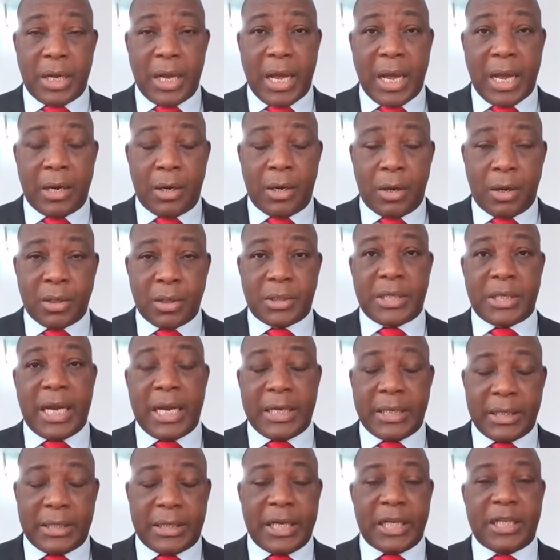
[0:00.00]

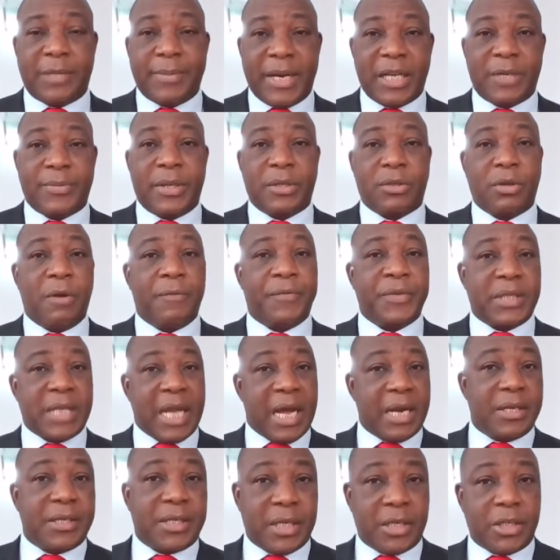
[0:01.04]
alongside the Debt Management Office
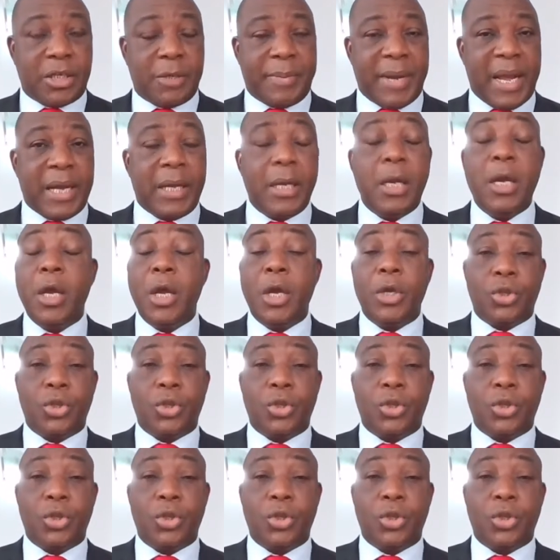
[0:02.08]
and the Central Bank